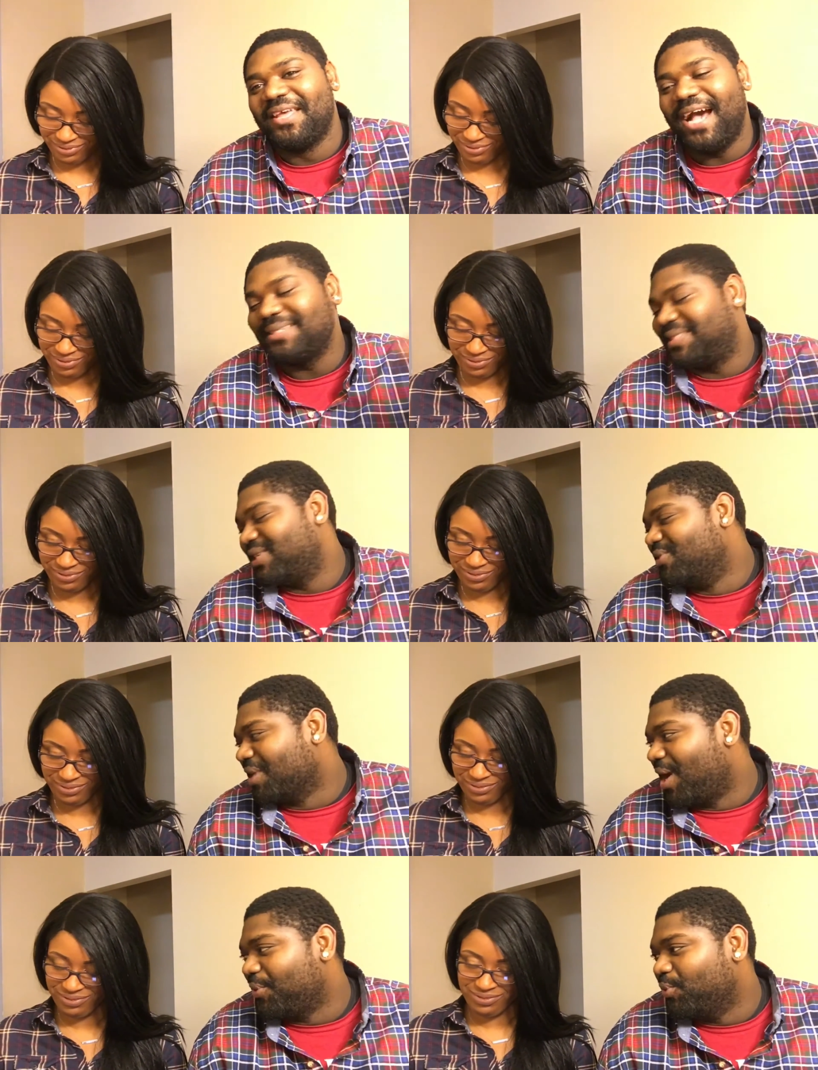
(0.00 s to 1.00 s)
Speaker 1: I still don't
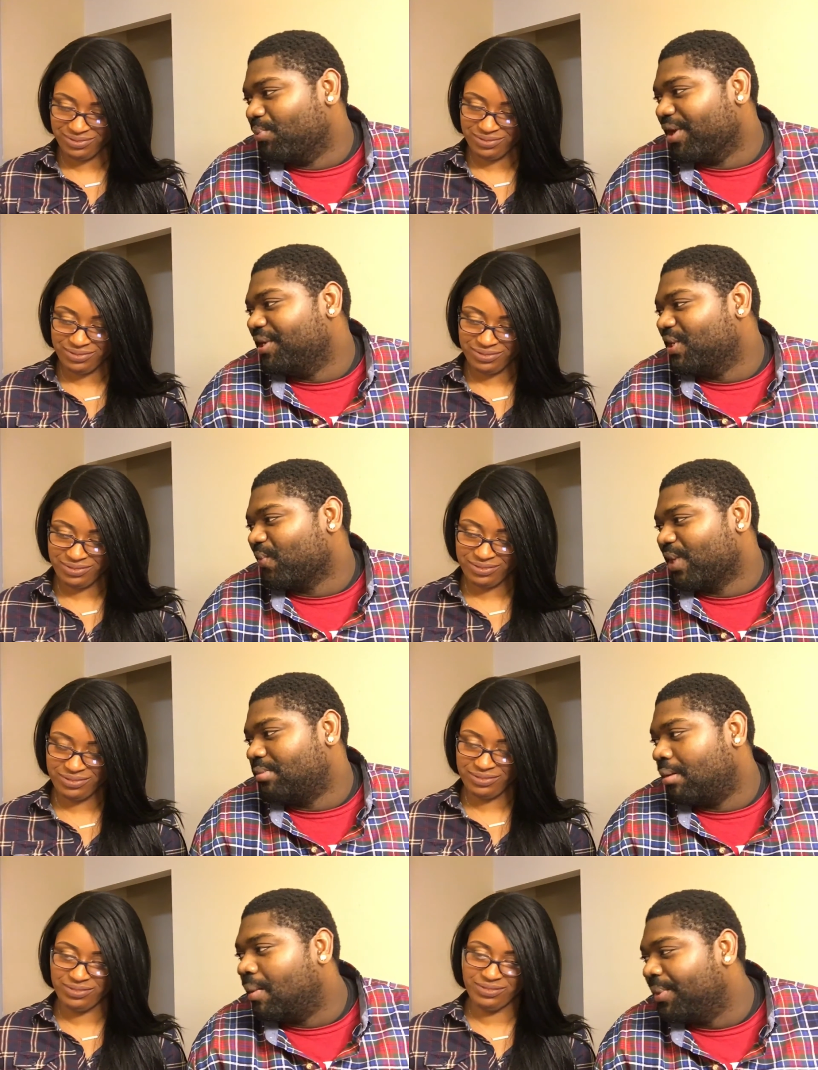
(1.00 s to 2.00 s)
call you Brittany around
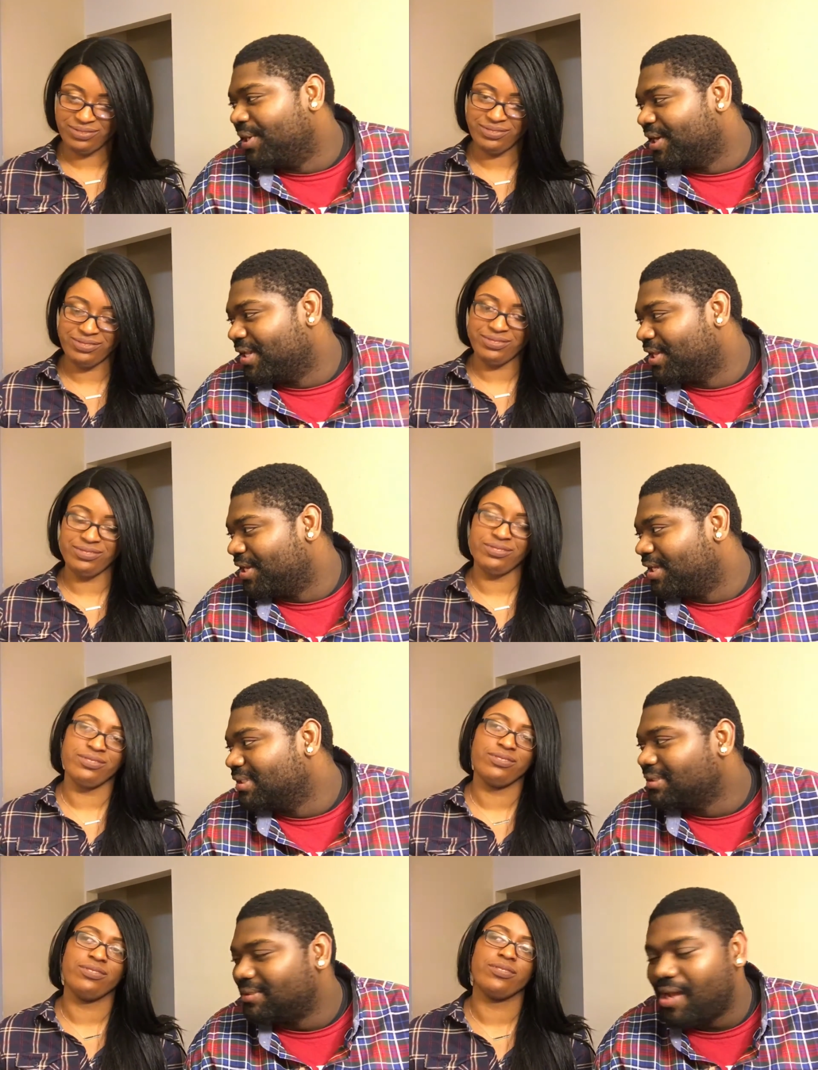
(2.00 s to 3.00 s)
my mom and everything.
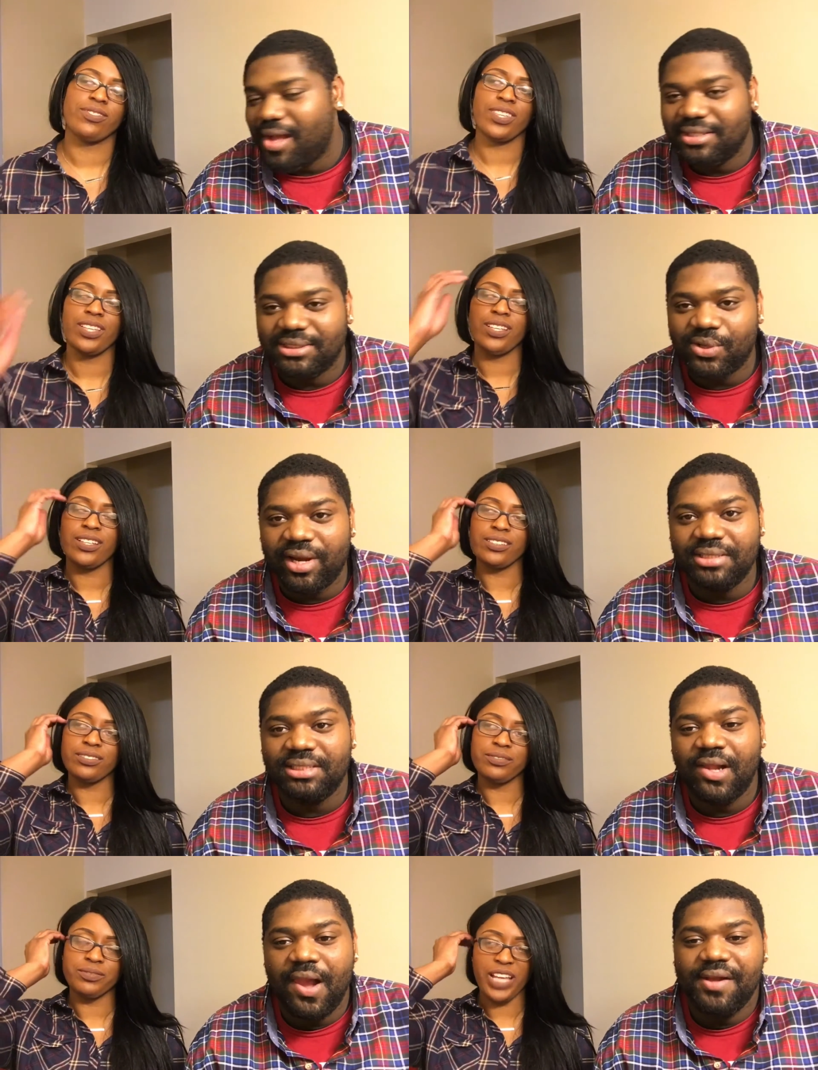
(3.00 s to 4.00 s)
It's crazy.
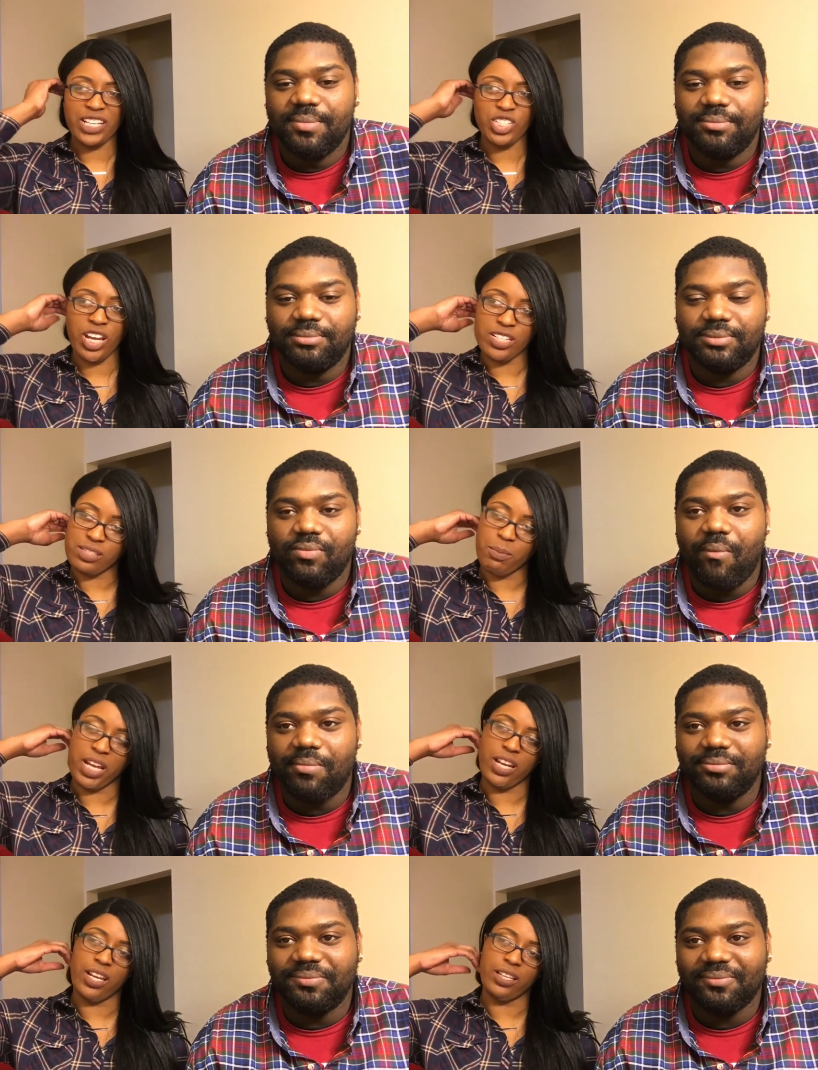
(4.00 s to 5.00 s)
Speaker 2: I changed
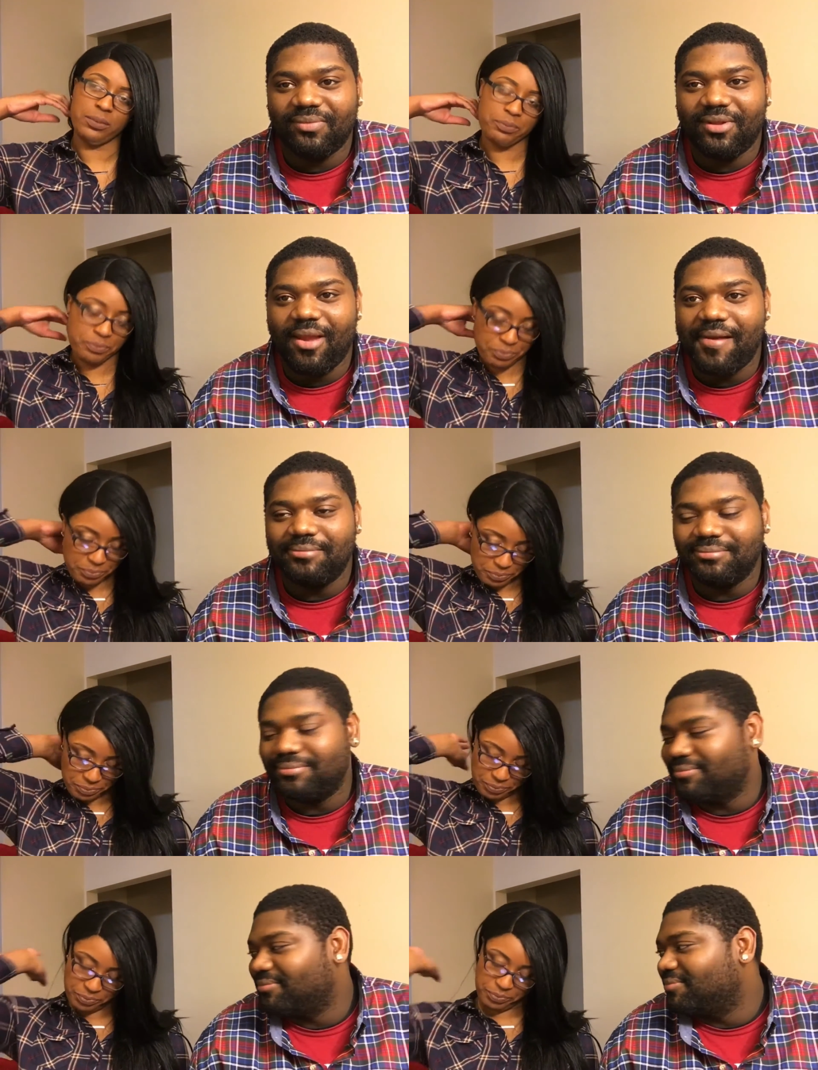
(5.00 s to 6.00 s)
my name.
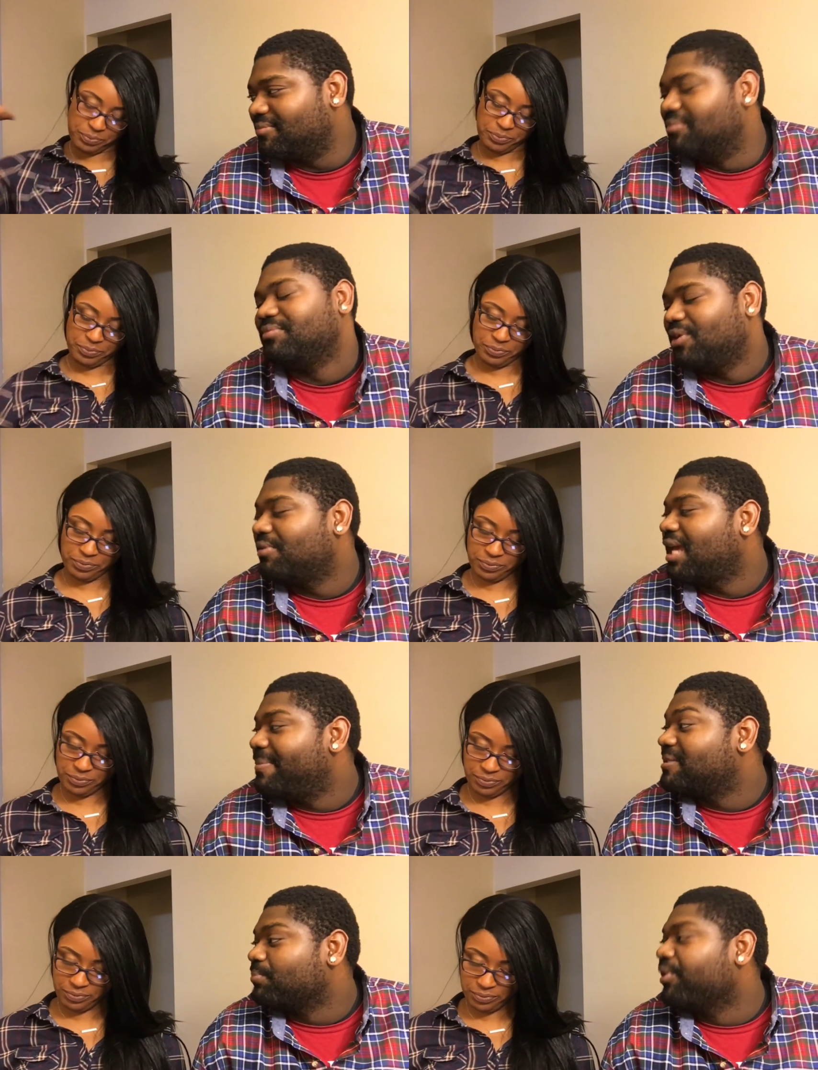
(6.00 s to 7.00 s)
Speaker 1: Mm, your
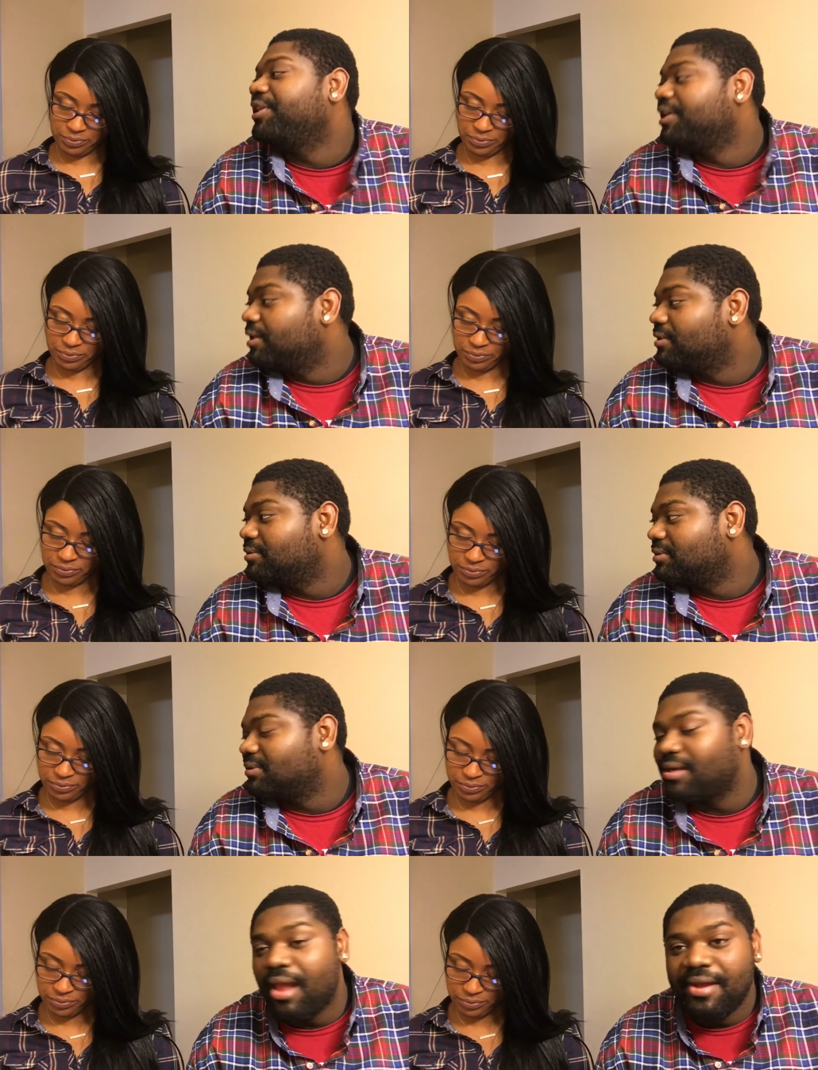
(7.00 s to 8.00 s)
name is Brittany.
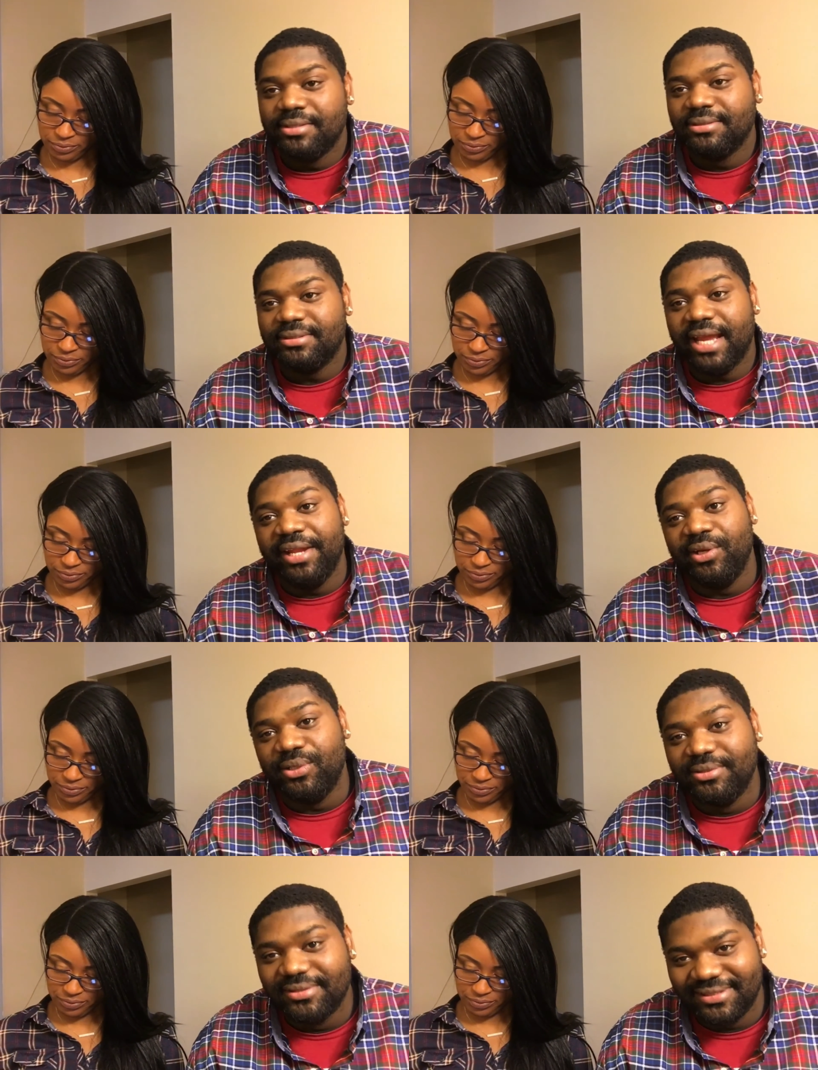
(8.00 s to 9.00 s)

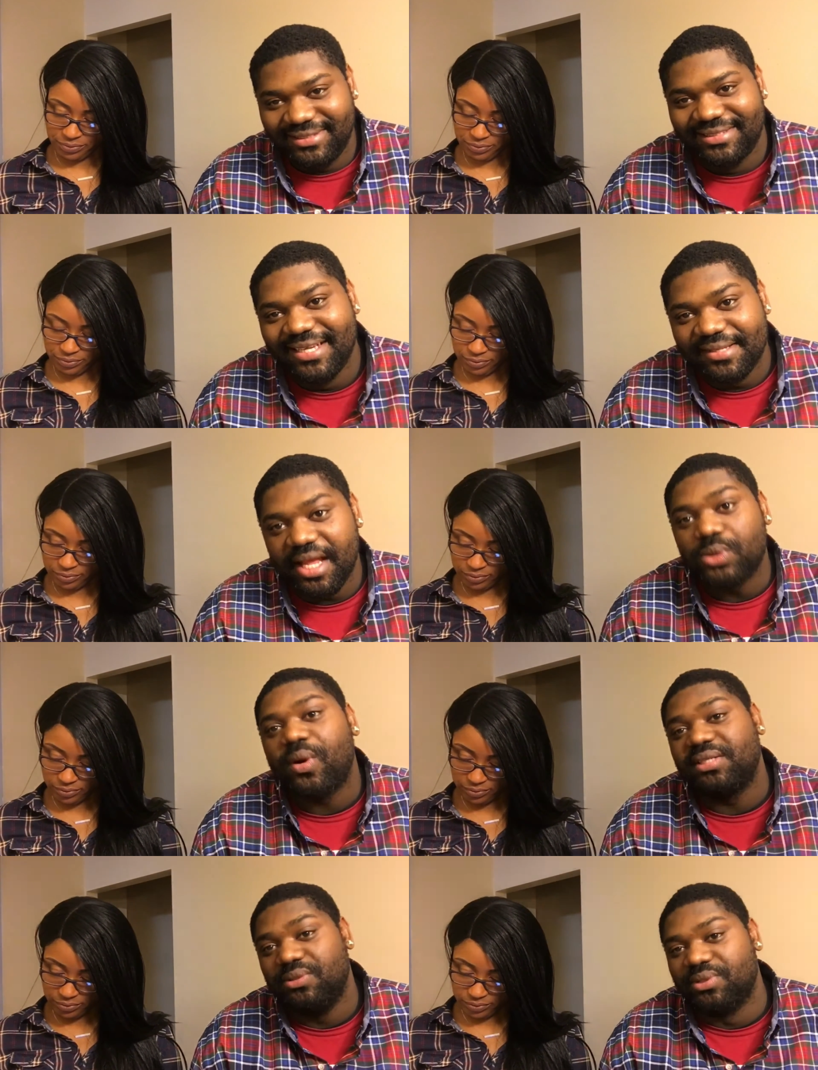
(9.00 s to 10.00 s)
Anywho. That's why she